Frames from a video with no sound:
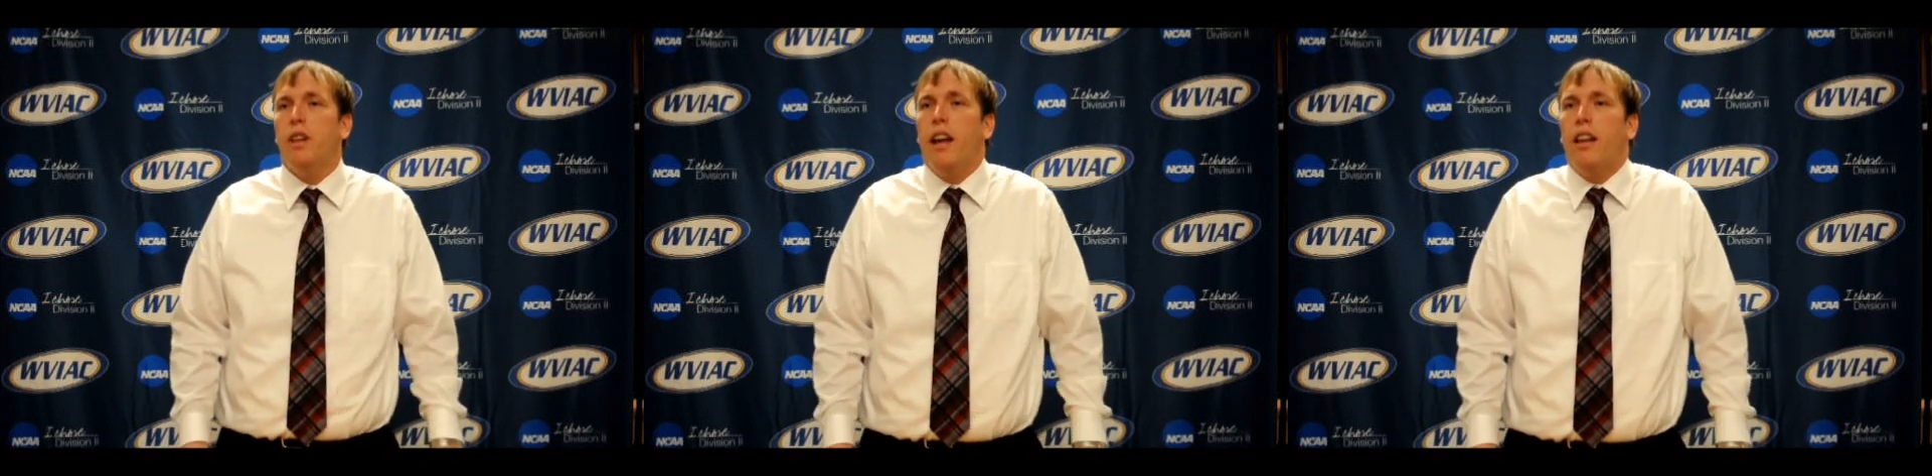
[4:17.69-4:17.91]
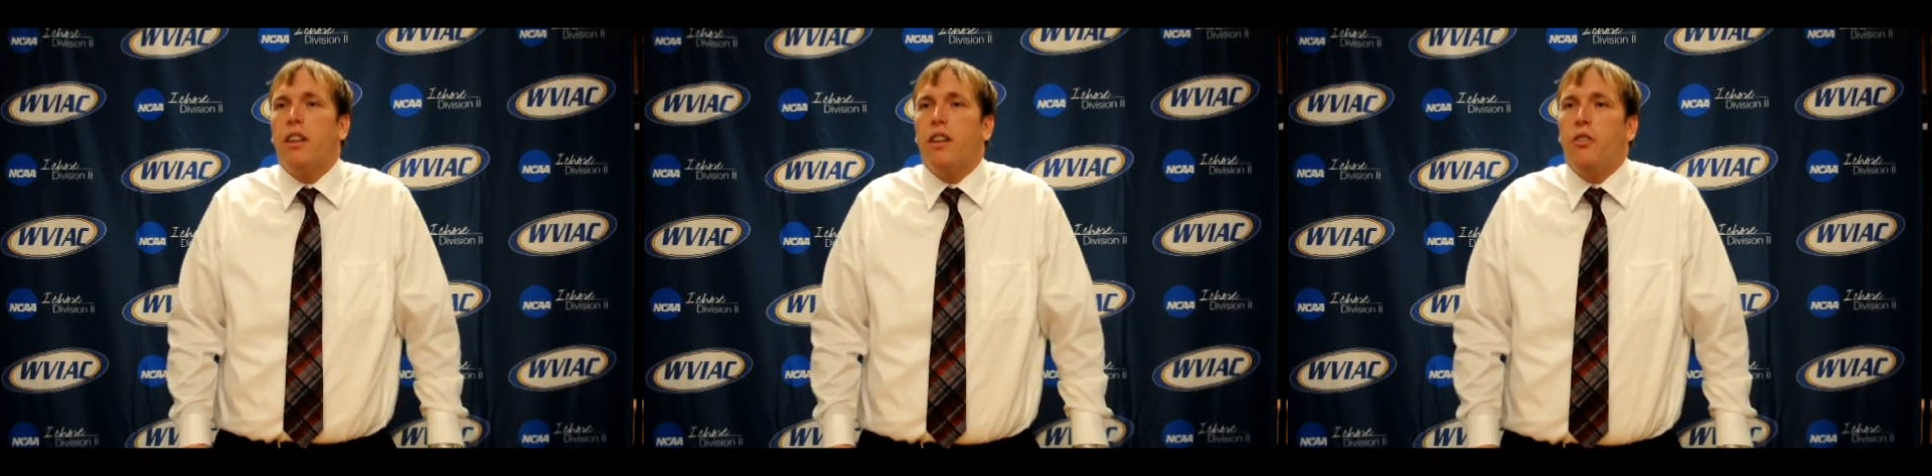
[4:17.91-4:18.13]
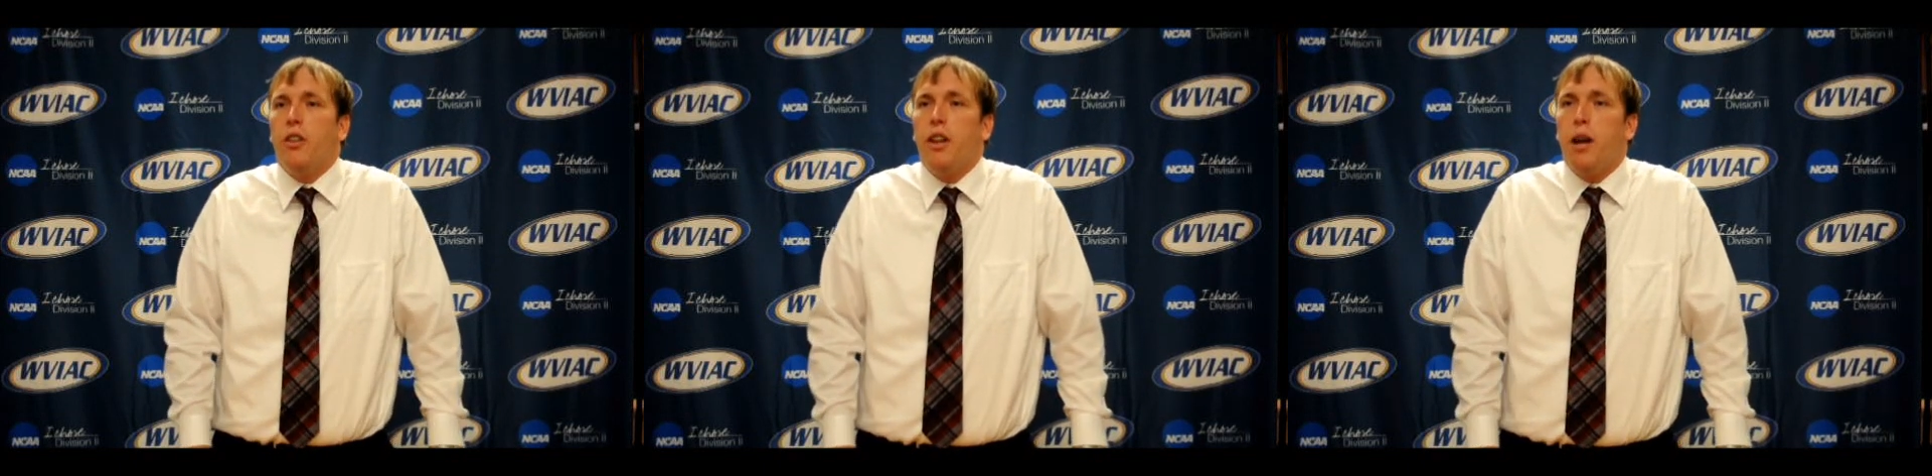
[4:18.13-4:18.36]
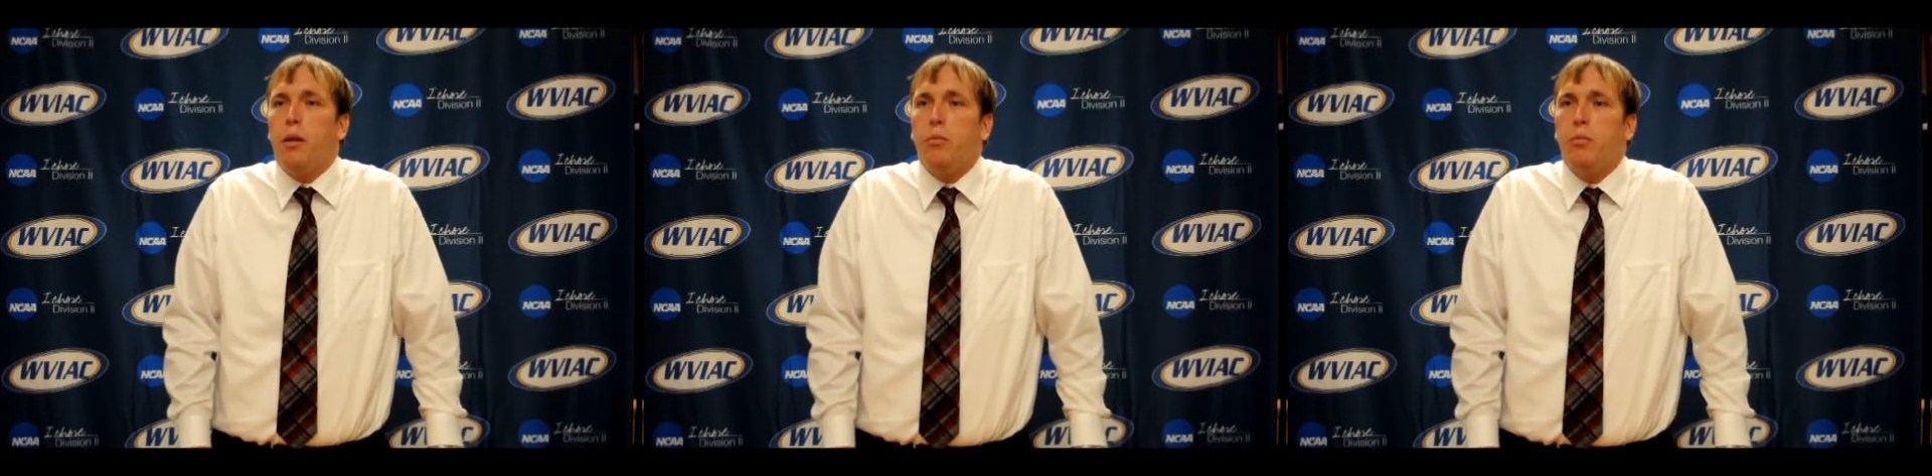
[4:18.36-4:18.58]
together can
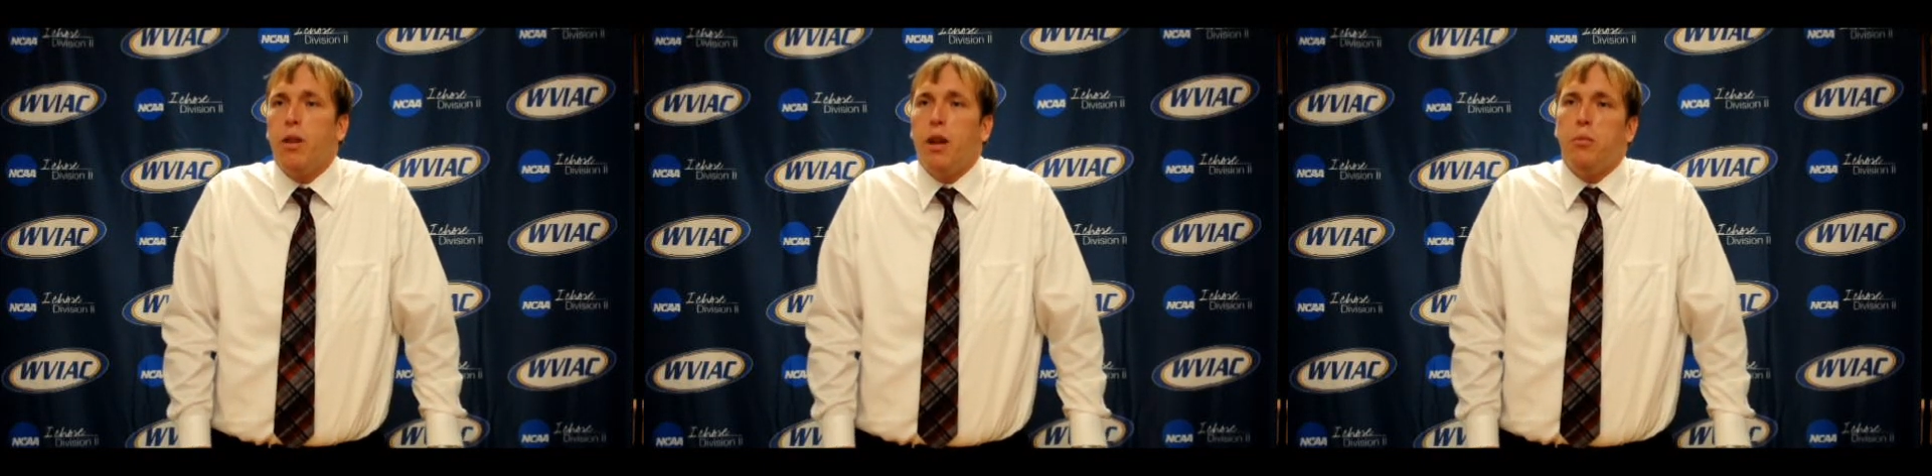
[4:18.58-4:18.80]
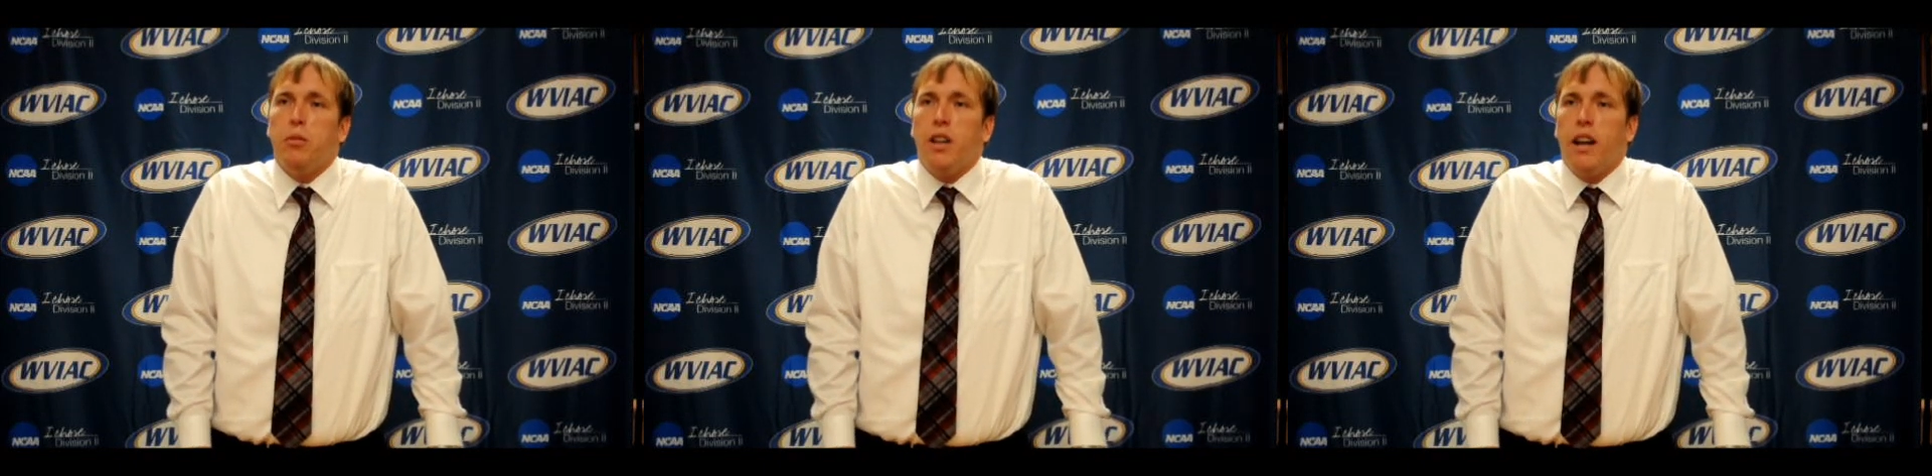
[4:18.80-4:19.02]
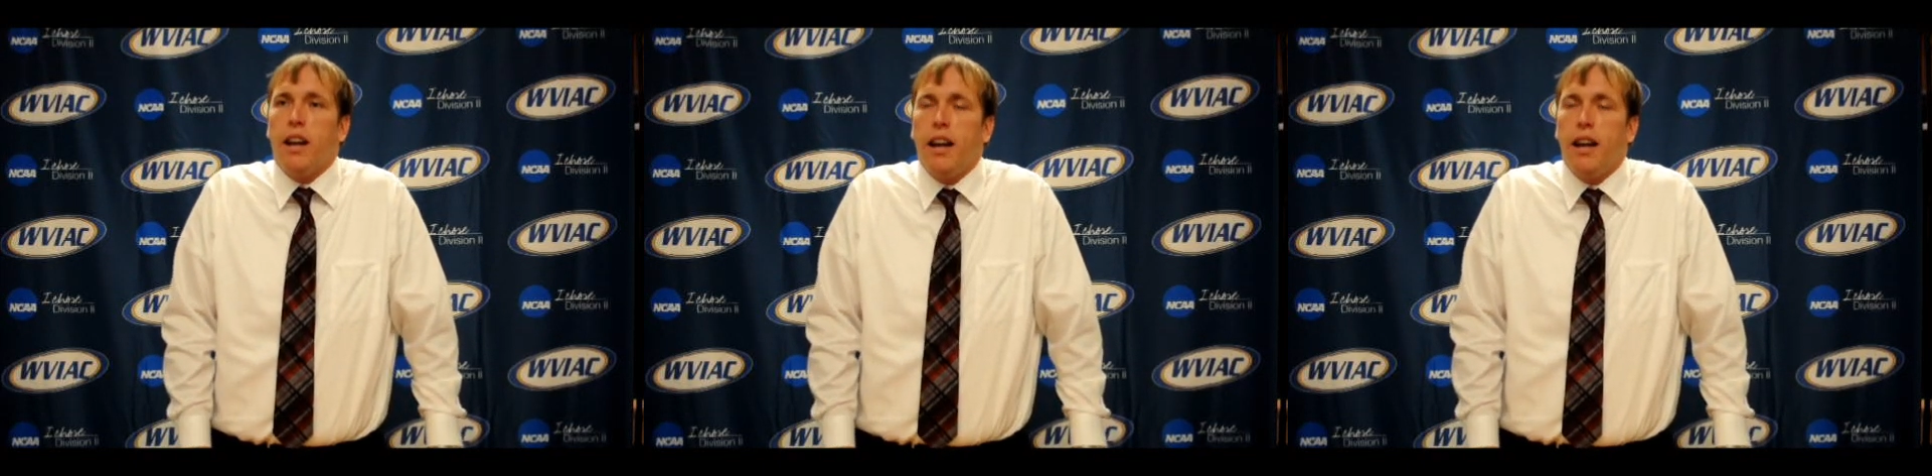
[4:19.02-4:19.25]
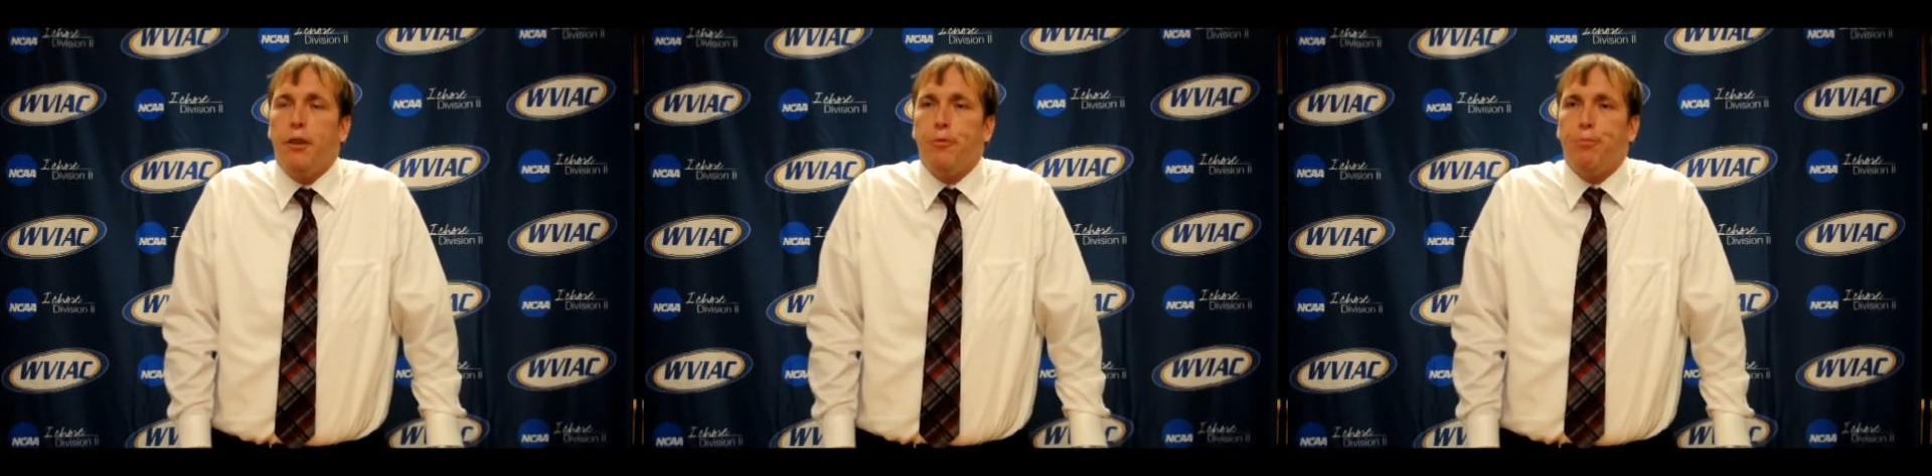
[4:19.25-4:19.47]
really help Zach
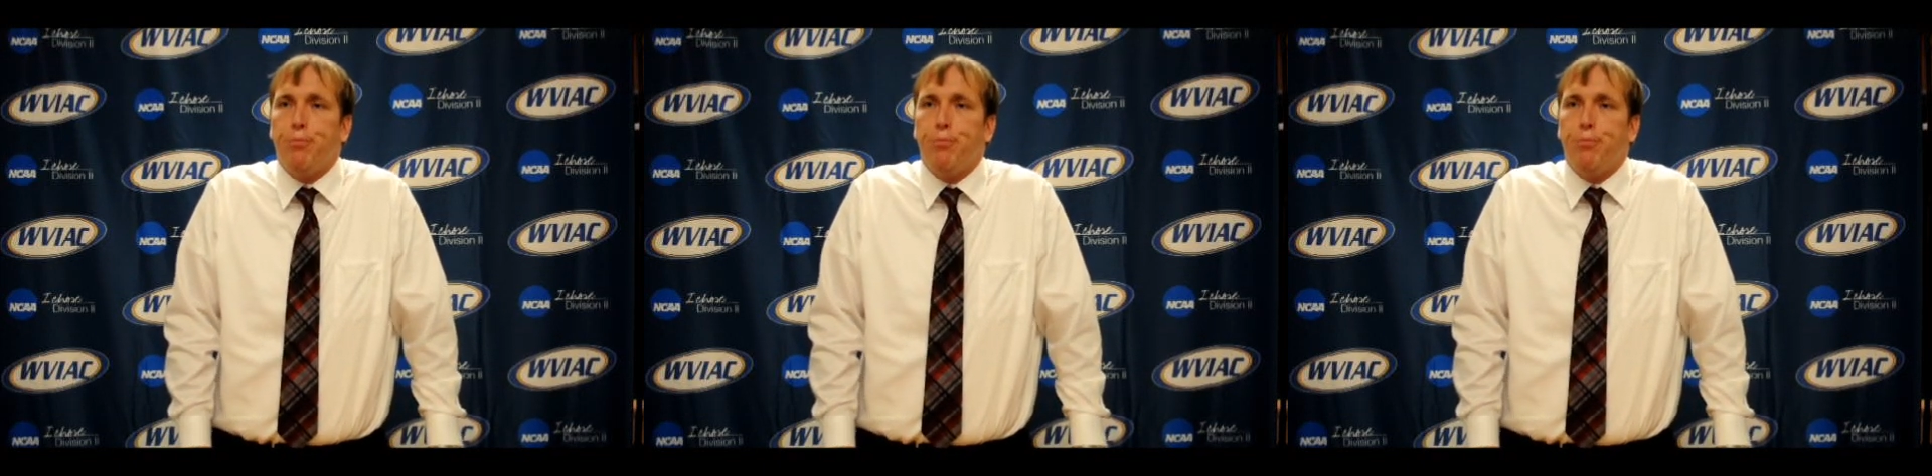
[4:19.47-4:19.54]
out.